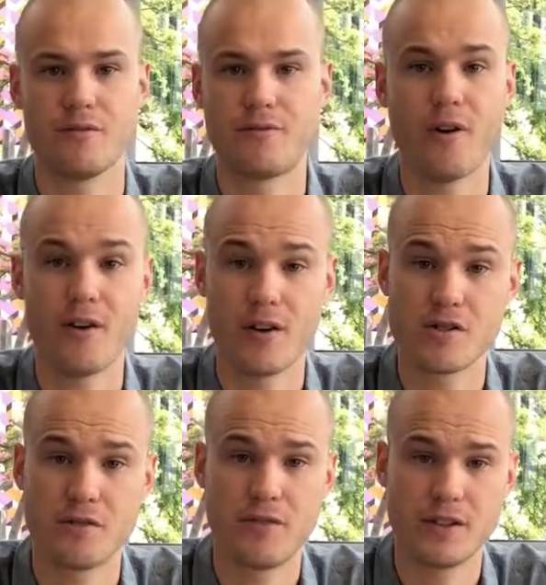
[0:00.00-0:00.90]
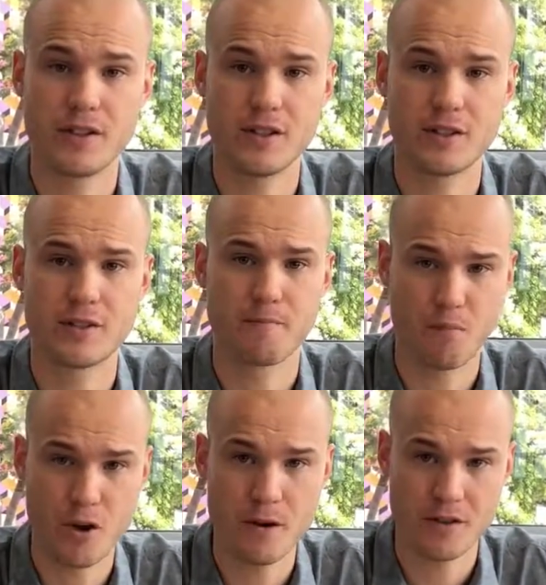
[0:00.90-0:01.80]
500 visitors
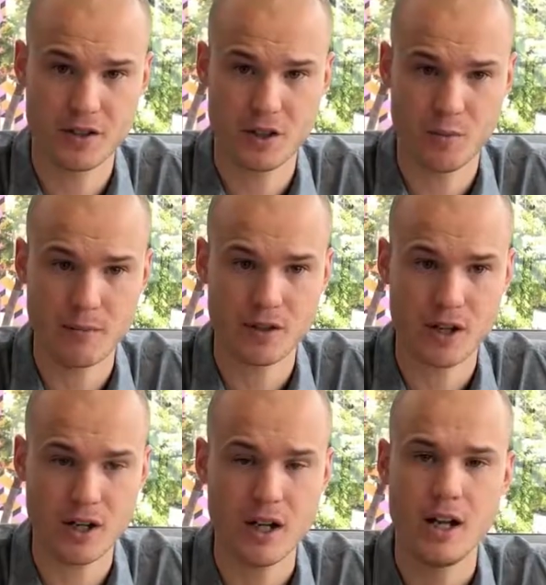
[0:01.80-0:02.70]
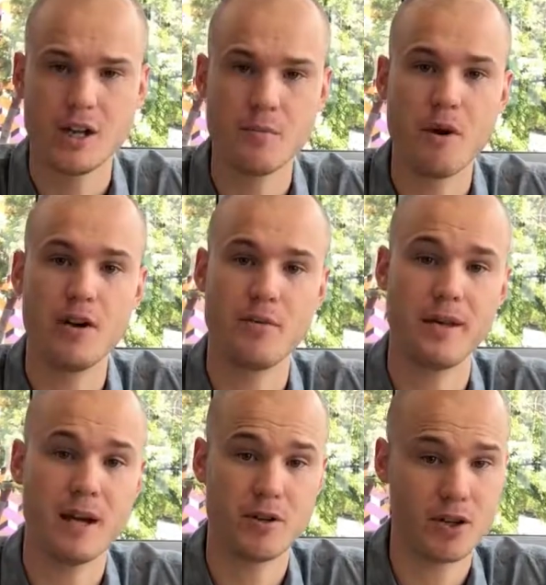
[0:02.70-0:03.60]
per month to your website, you might not
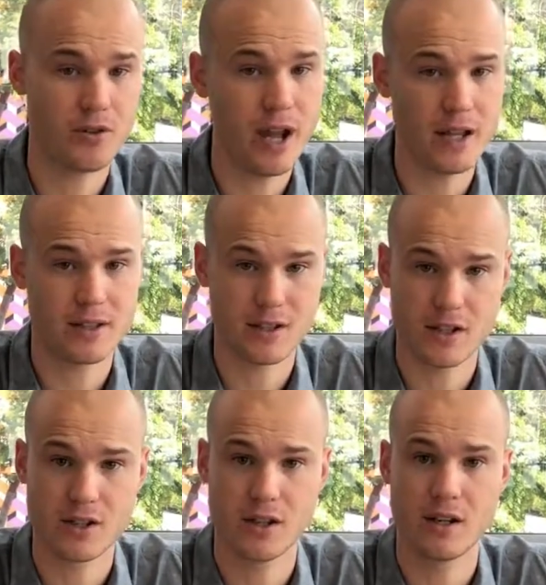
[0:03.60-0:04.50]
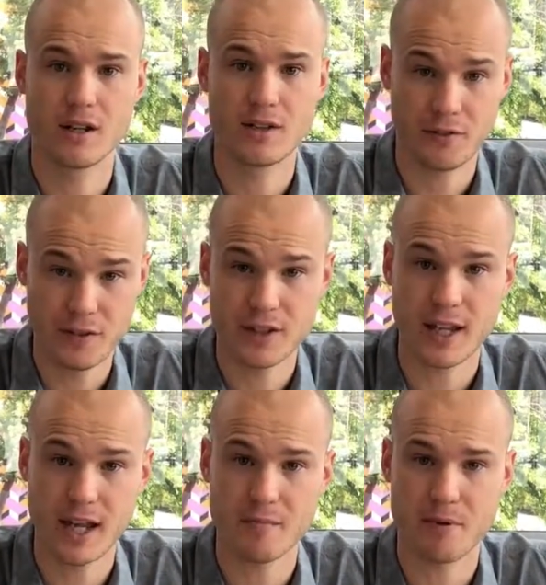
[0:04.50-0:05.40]
be able to create such a
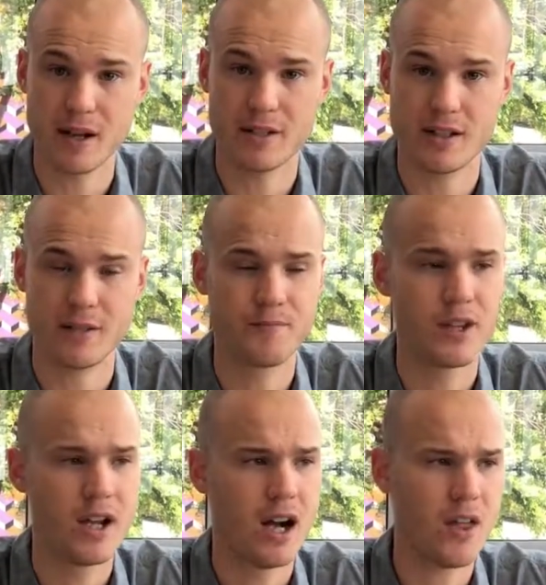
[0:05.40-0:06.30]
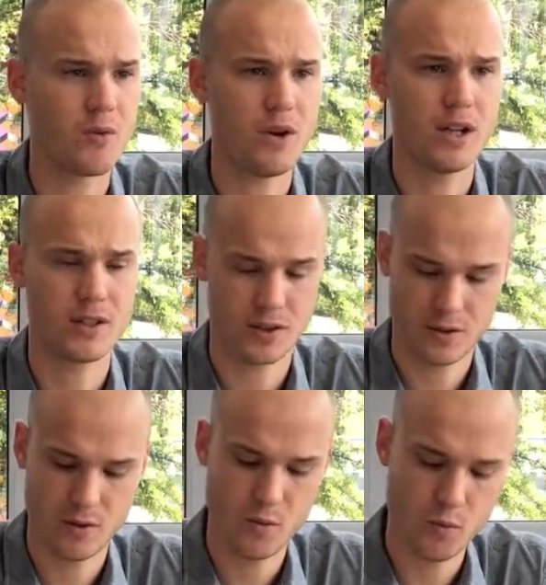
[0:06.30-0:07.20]
sophisticated breakdown.
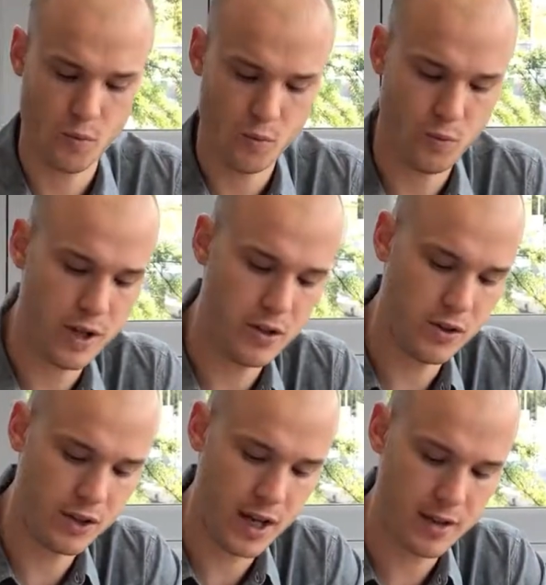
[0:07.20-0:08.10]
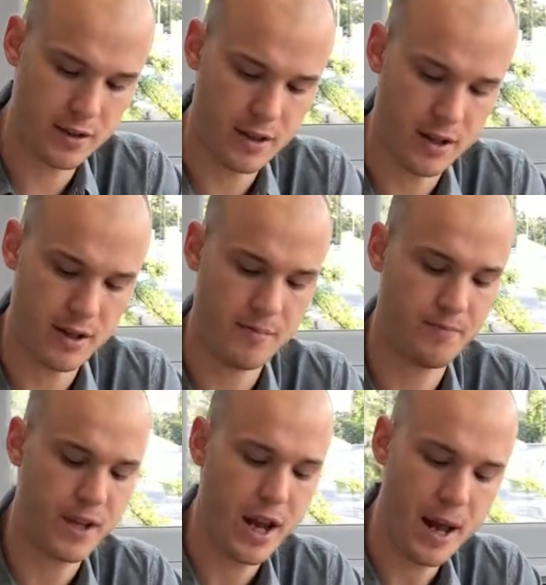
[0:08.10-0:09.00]
Otherwise, when you set
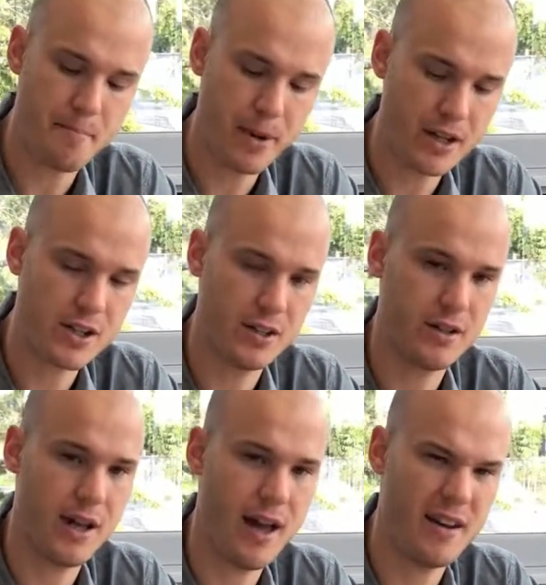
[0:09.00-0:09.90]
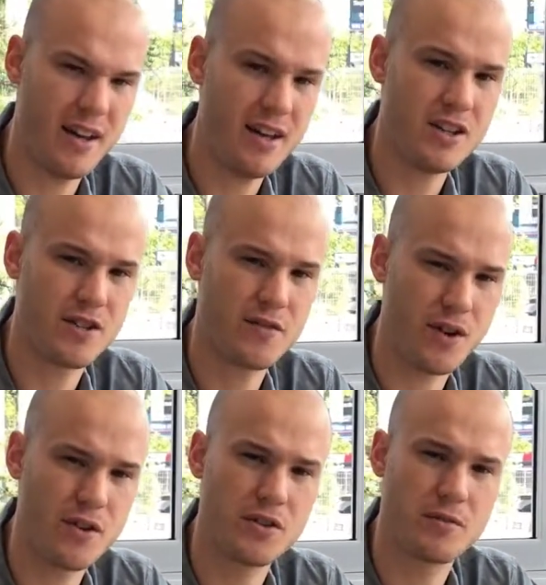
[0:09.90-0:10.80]
a budget at each of
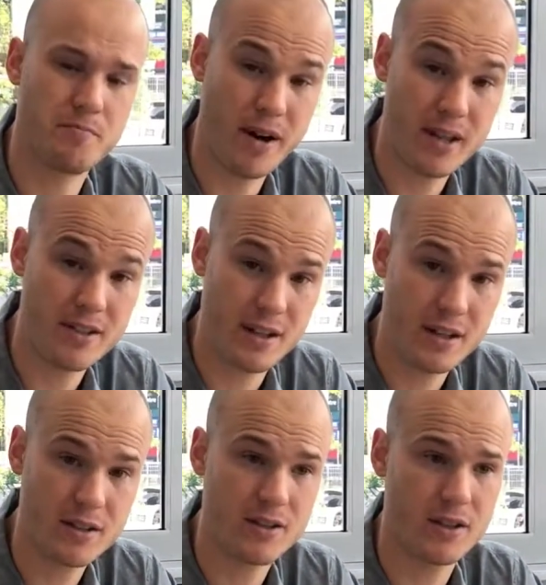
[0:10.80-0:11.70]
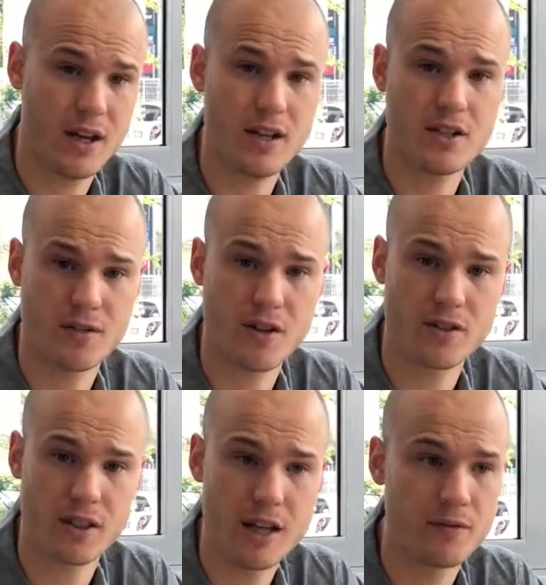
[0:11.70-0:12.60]
those breakdowns, at each of
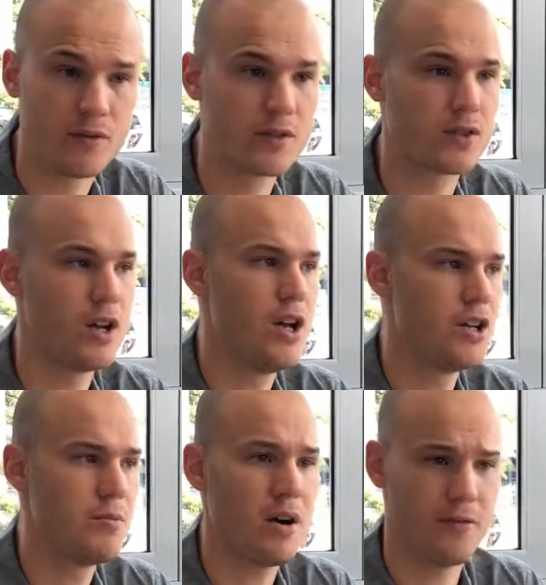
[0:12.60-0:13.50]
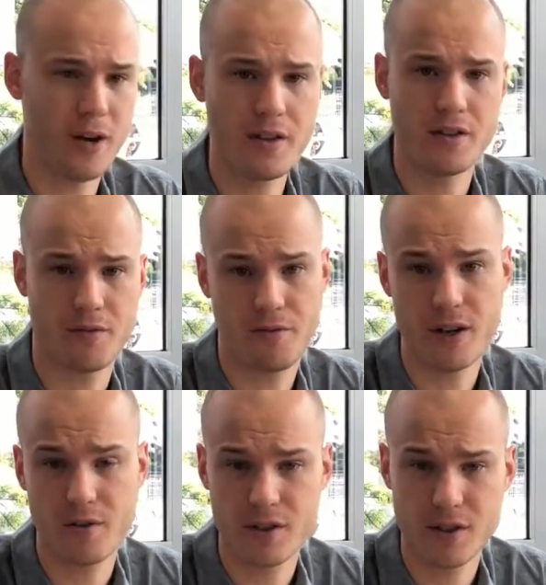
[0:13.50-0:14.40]
those levels, you might find that the
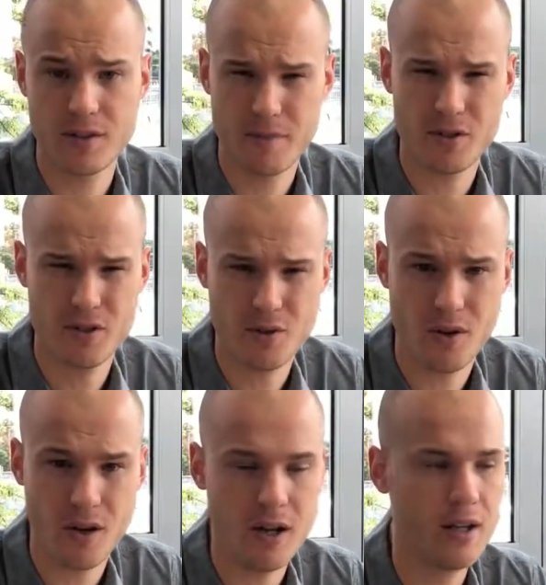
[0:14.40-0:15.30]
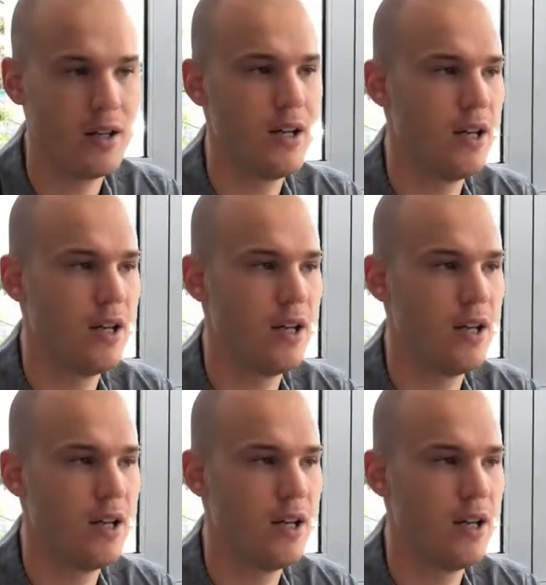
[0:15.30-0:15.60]
frequency is a bit too high.